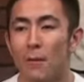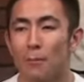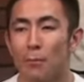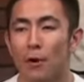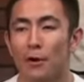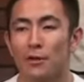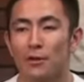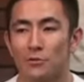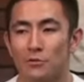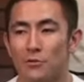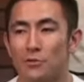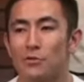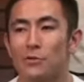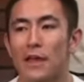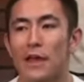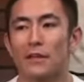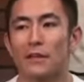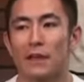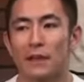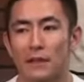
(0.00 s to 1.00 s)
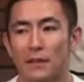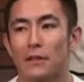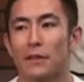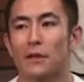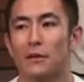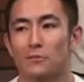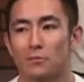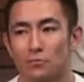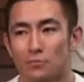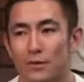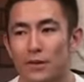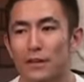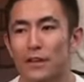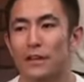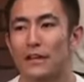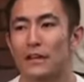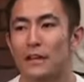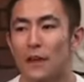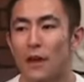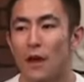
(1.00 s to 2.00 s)
but you do get like a
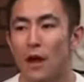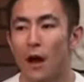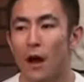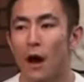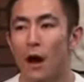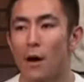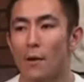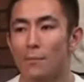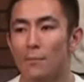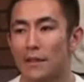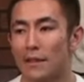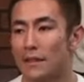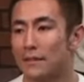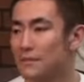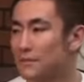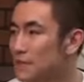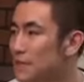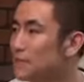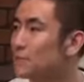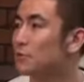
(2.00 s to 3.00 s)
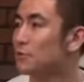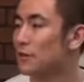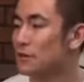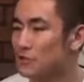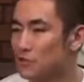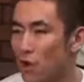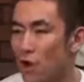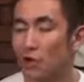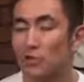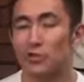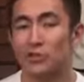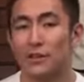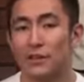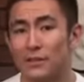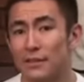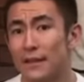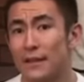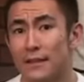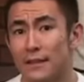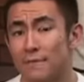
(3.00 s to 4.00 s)
really, like a deeper exhaustion
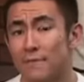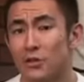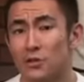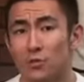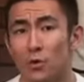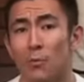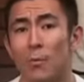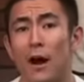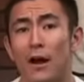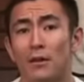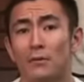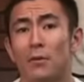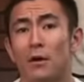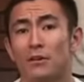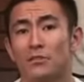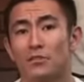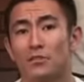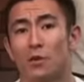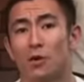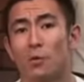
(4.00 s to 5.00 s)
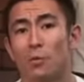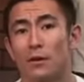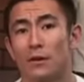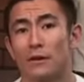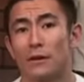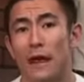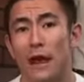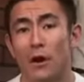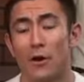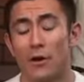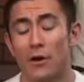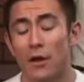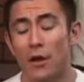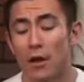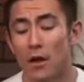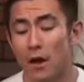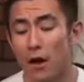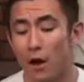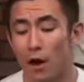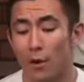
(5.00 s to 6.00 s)
in the individual body parts you are working out.
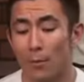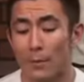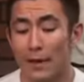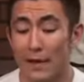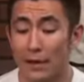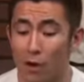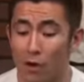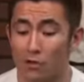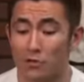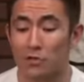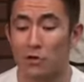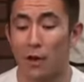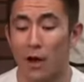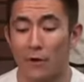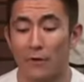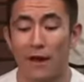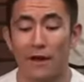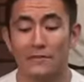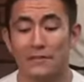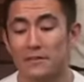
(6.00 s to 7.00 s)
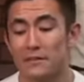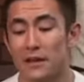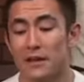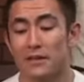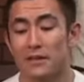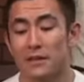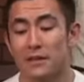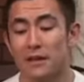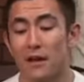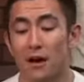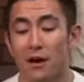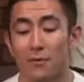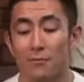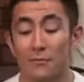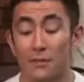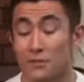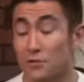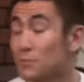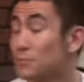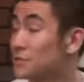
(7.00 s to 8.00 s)
And also, I would have to say the
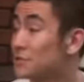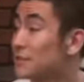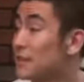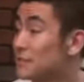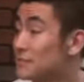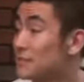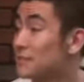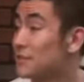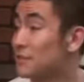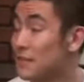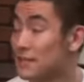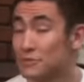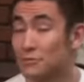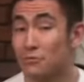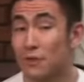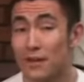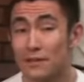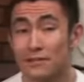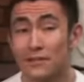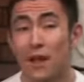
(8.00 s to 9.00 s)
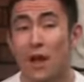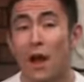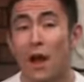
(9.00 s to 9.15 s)
supersets and less rest.